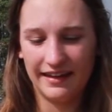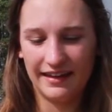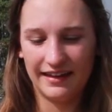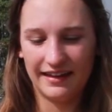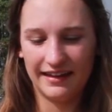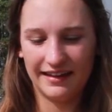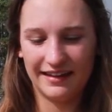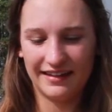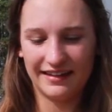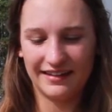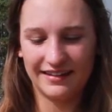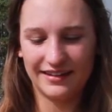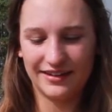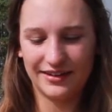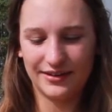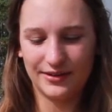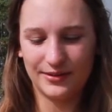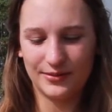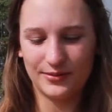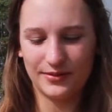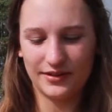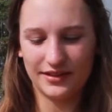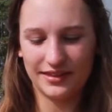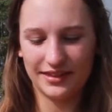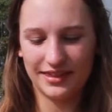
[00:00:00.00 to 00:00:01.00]
and
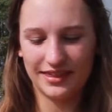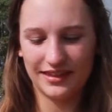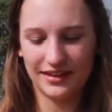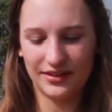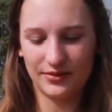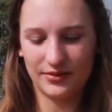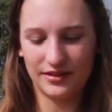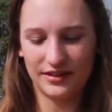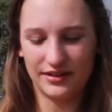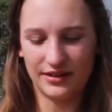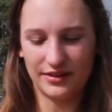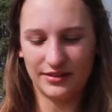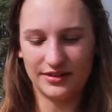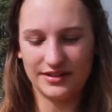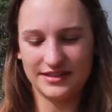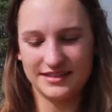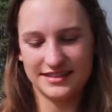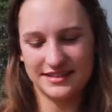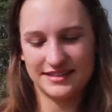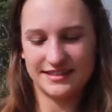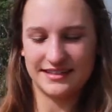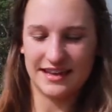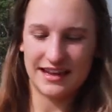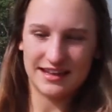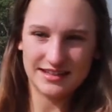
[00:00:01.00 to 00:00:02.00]
one thing we
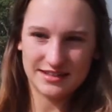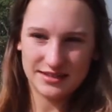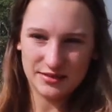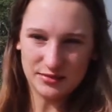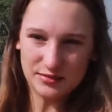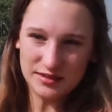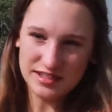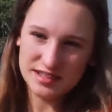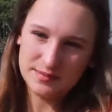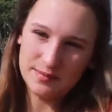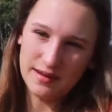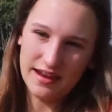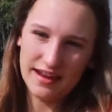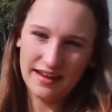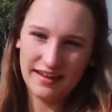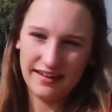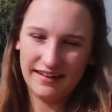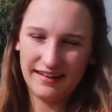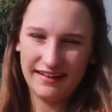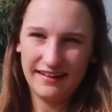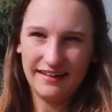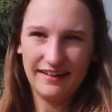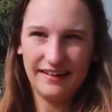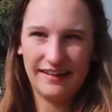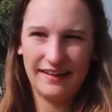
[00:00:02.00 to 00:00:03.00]
noticed is that, so we spent
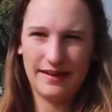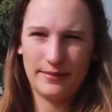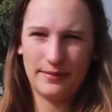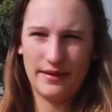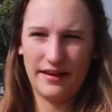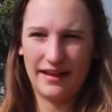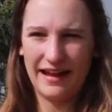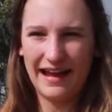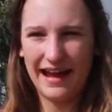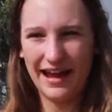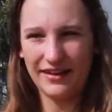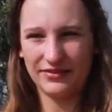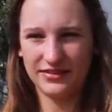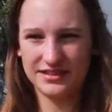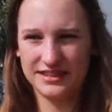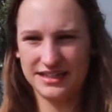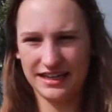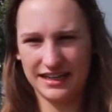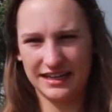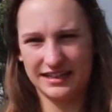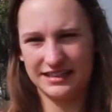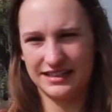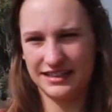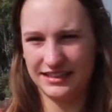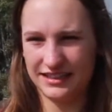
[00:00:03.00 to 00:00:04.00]
about half a
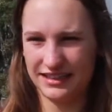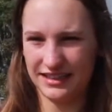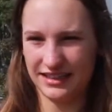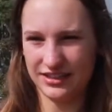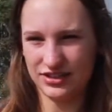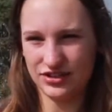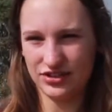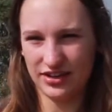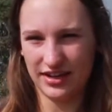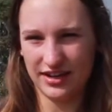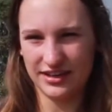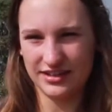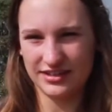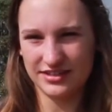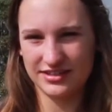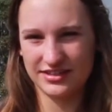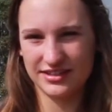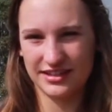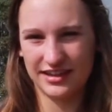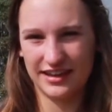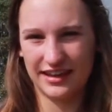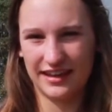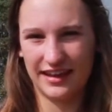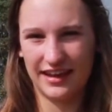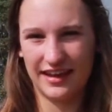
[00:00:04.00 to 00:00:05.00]
day digging a trench,
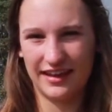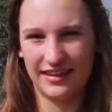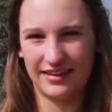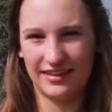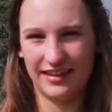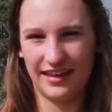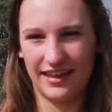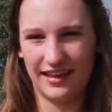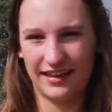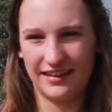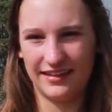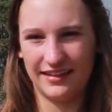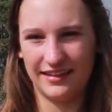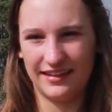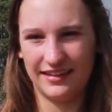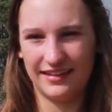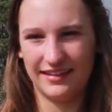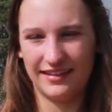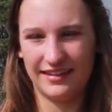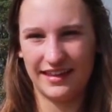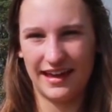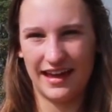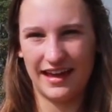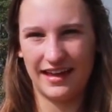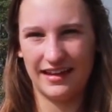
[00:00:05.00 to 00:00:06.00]
and then
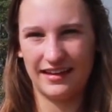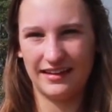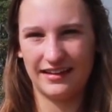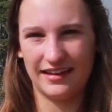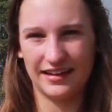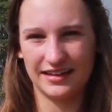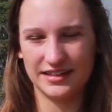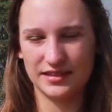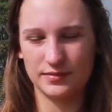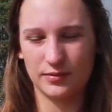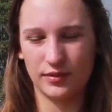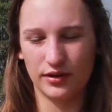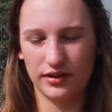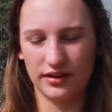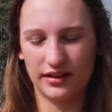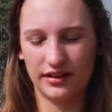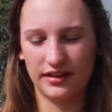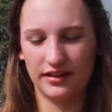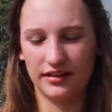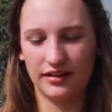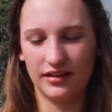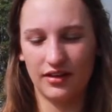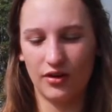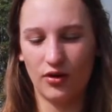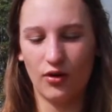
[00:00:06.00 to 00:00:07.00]
that next morning
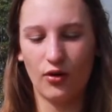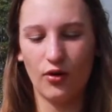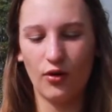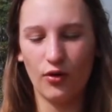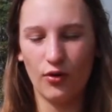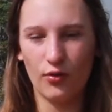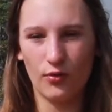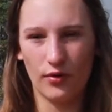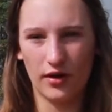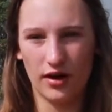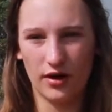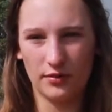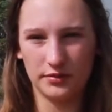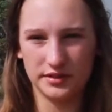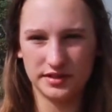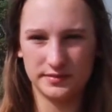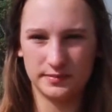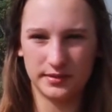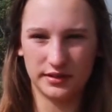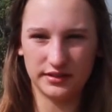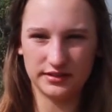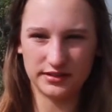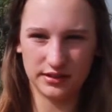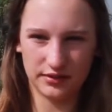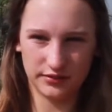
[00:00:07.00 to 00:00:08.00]
a whole wall was
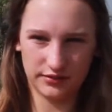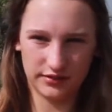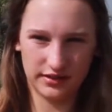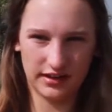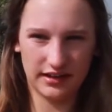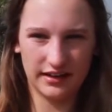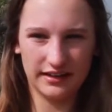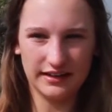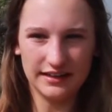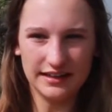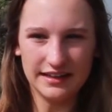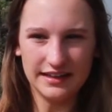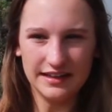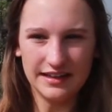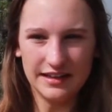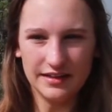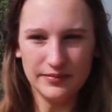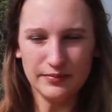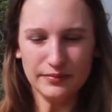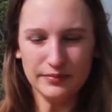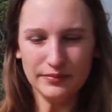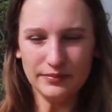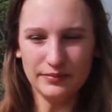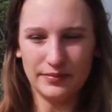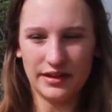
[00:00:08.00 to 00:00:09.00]
built over it
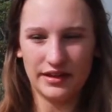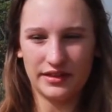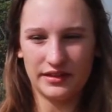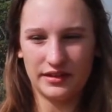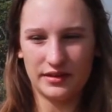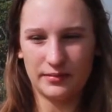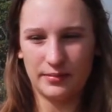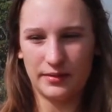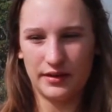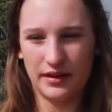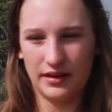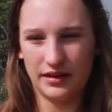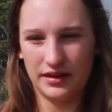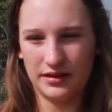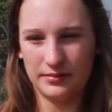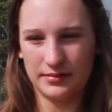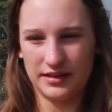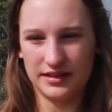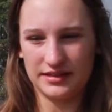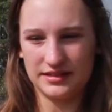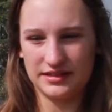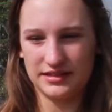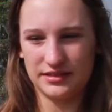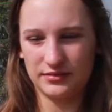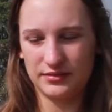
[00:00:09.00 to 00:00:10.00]
by the Nepali
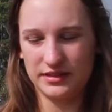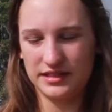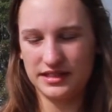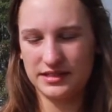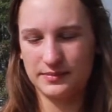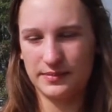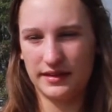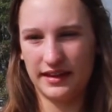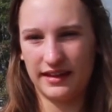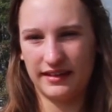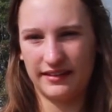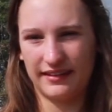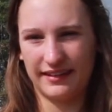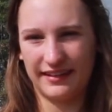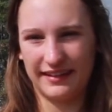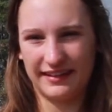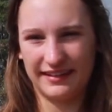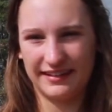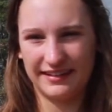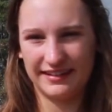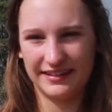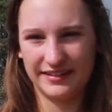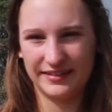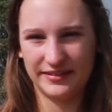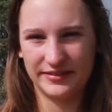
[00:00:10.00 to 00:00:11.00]
men. So we spent
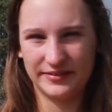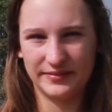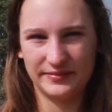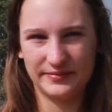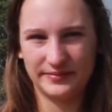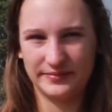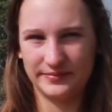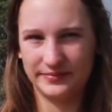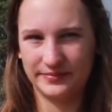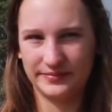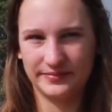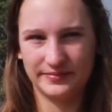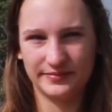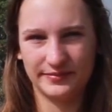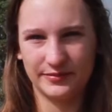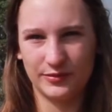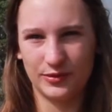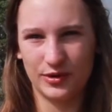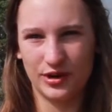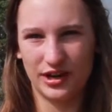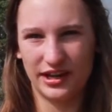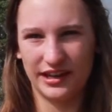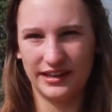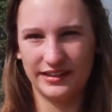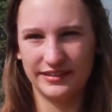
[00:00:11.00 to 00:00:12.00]
like,
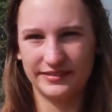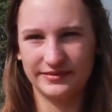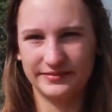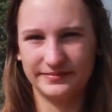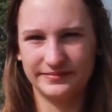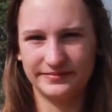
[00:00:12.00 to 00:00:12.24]
what,